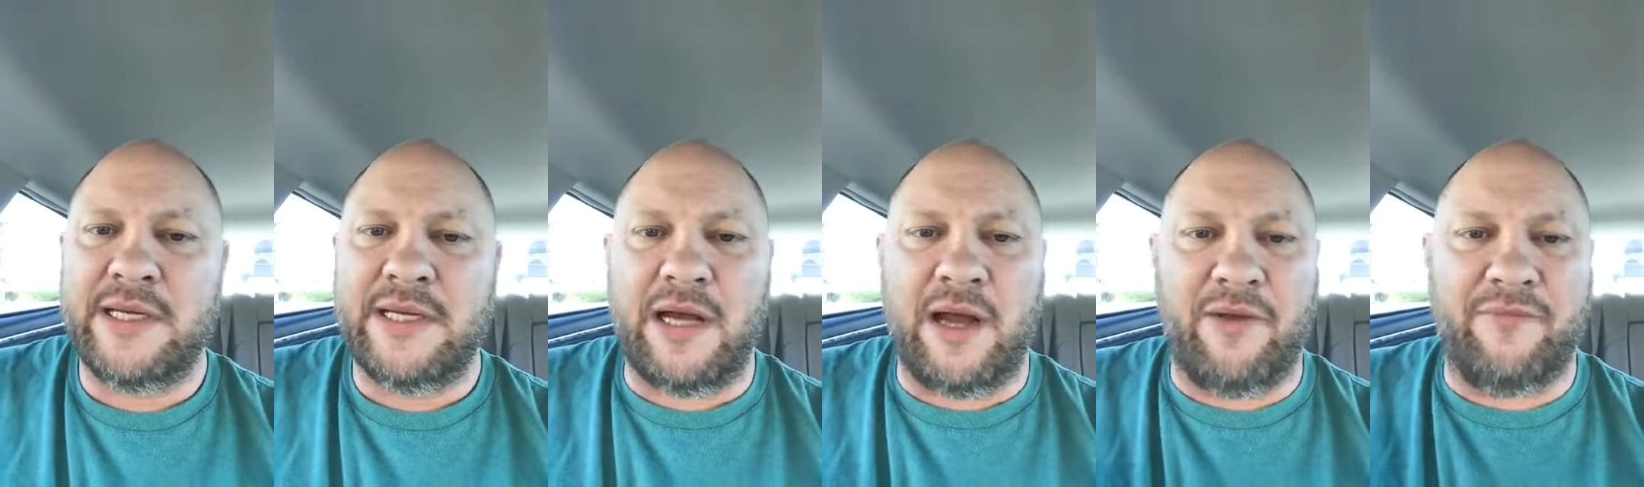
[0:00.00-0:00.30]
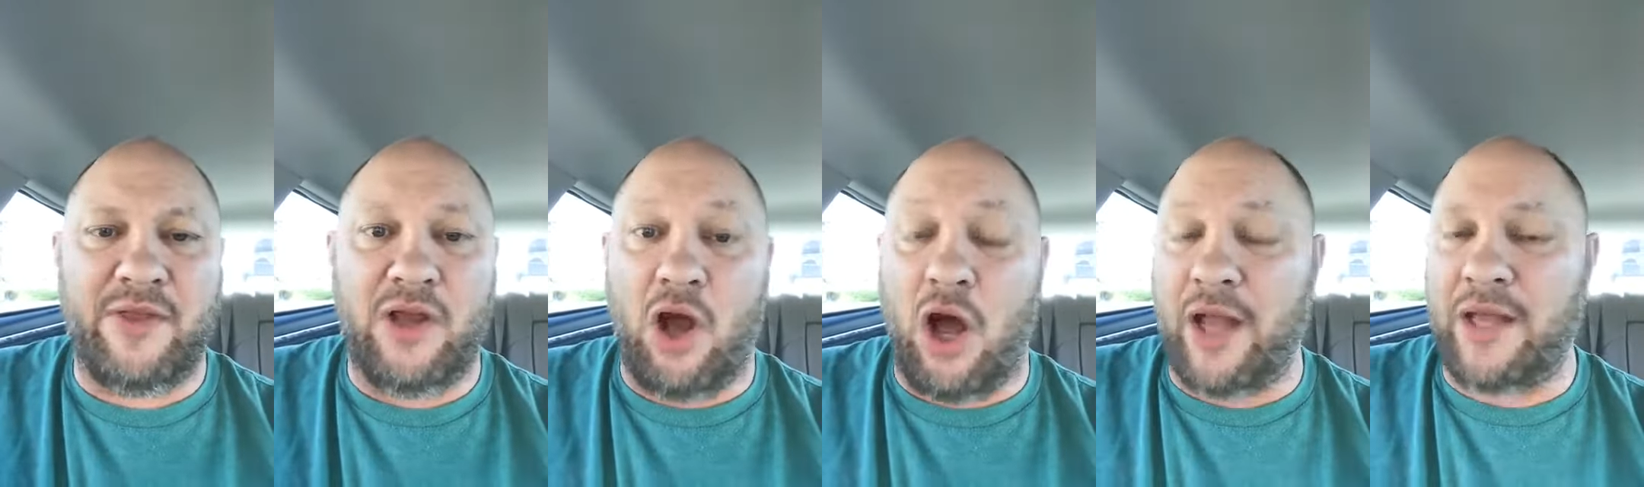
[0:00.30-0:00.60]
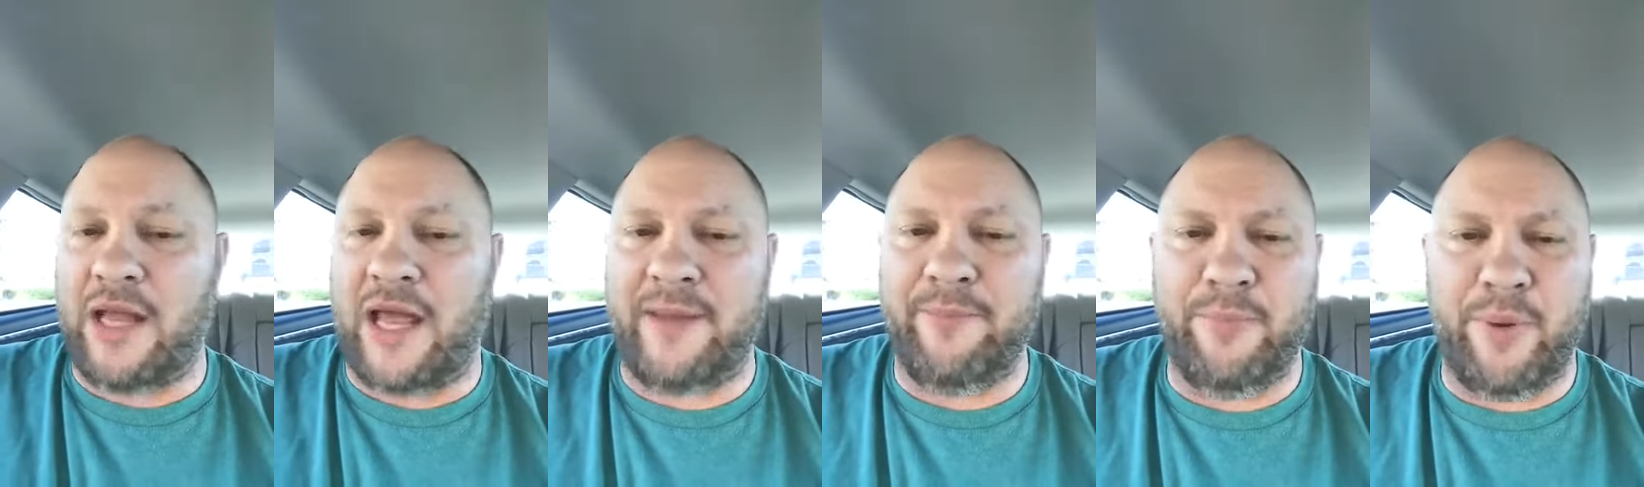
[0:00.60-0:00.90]
of the
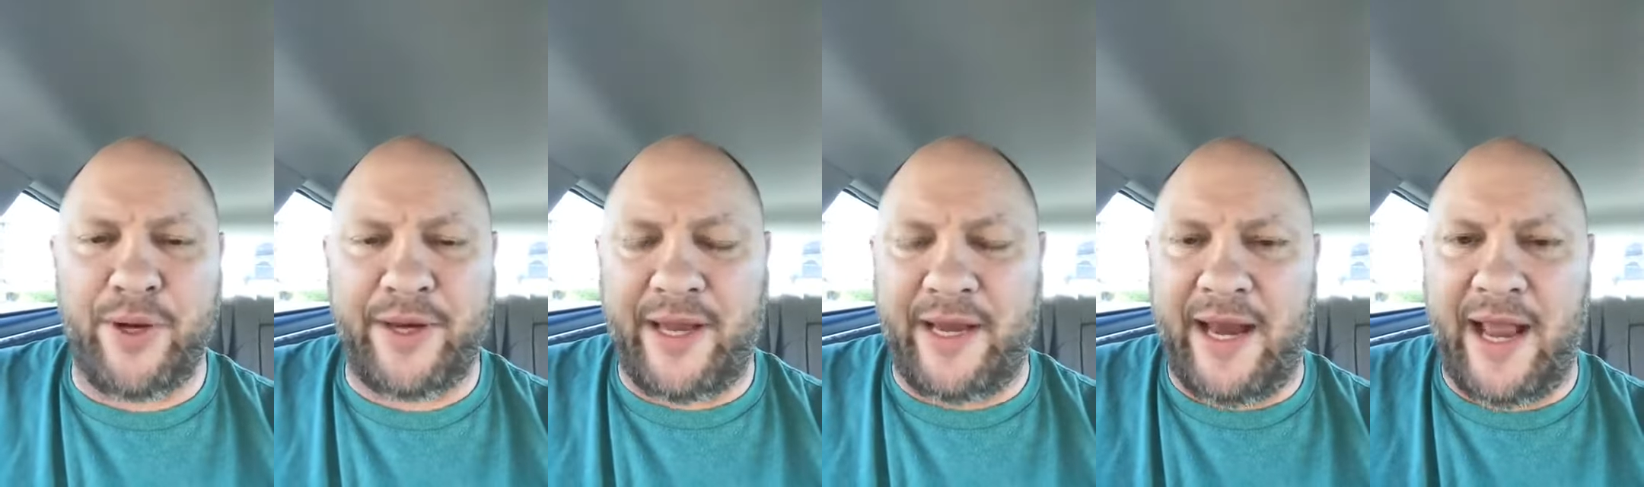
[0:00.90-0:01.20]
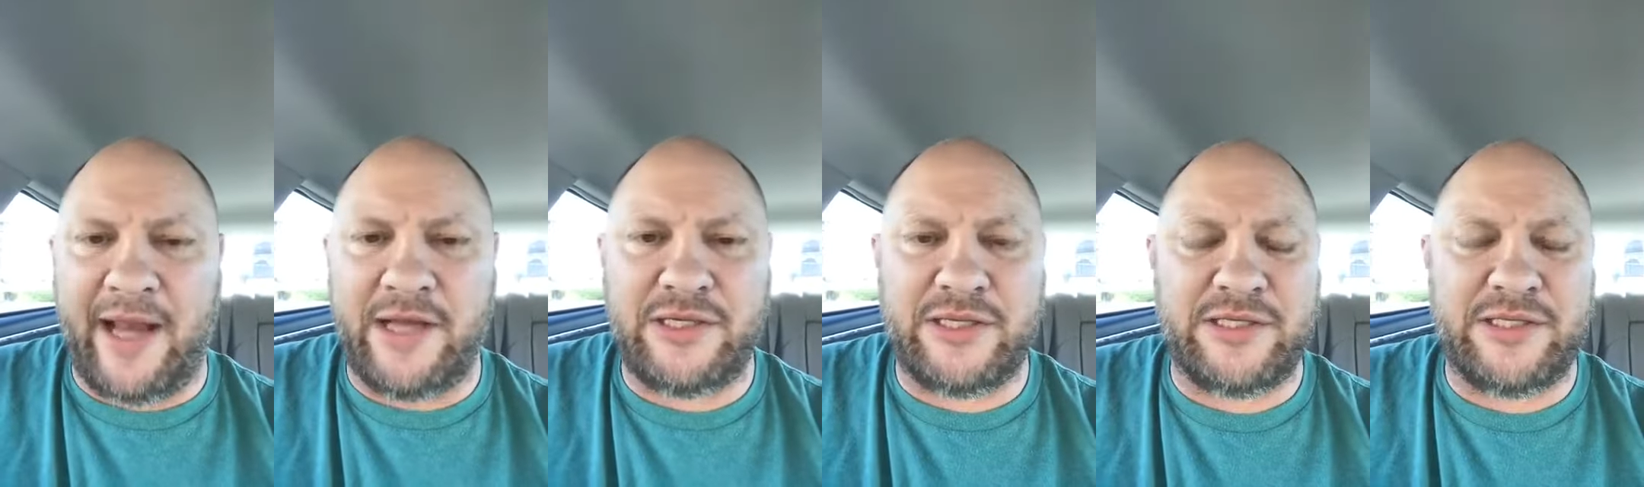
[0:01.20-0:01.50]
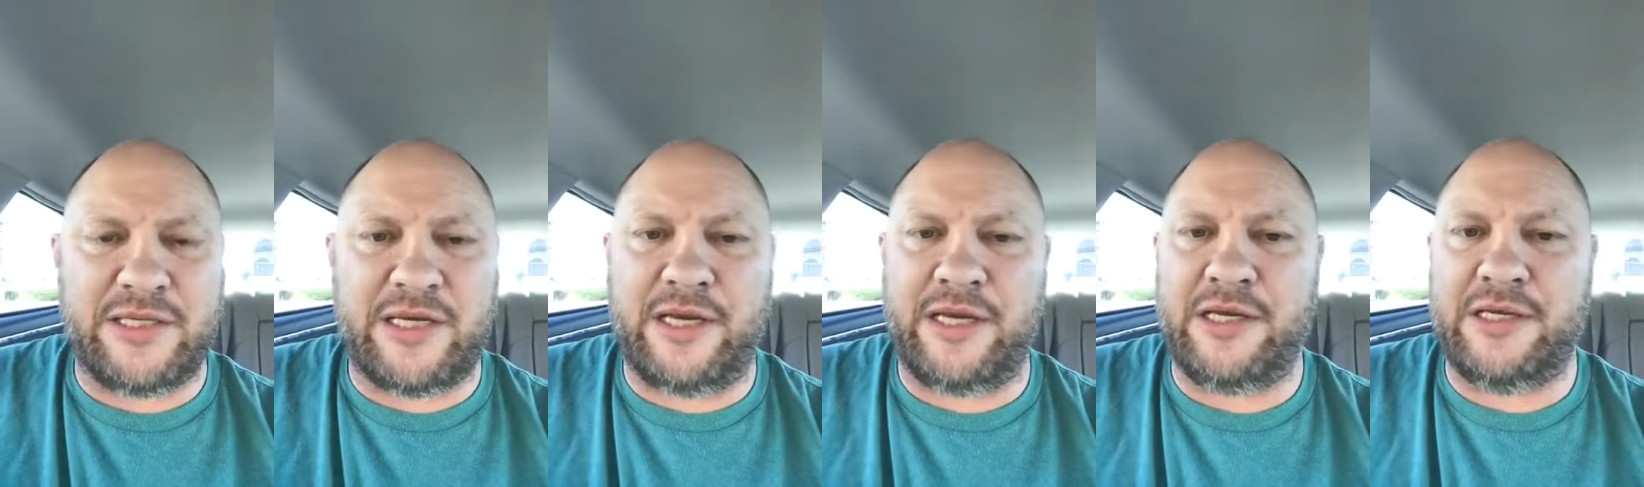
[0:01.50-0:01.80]
online booking
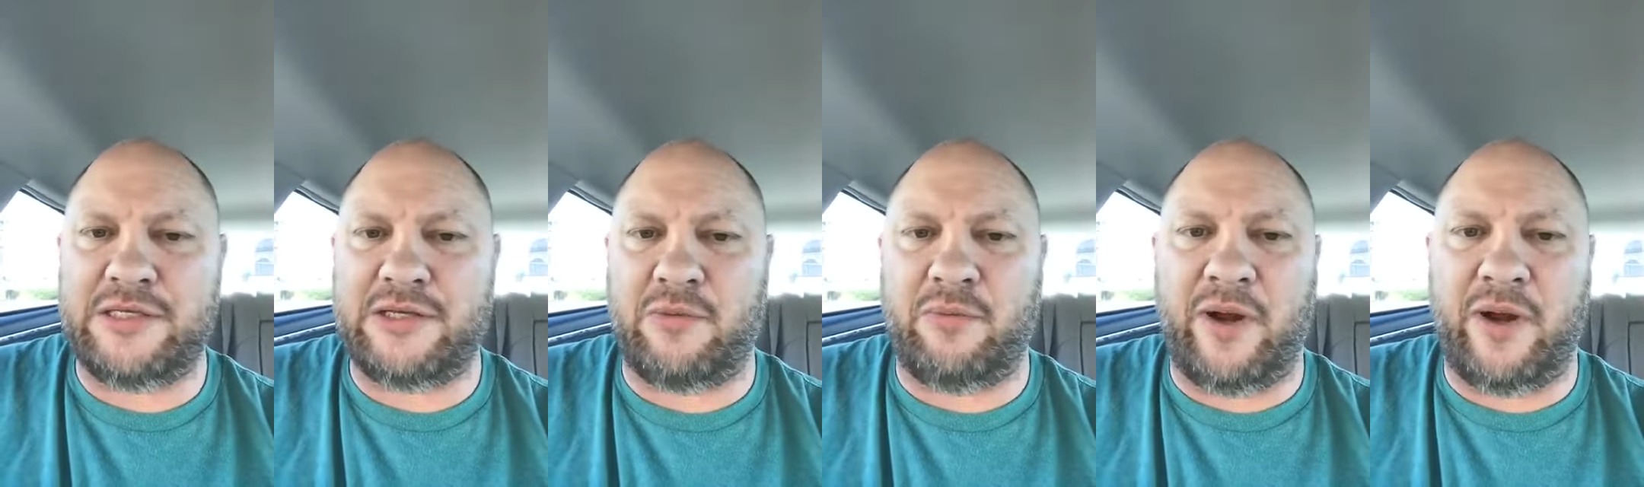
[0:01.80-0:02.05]
agencies or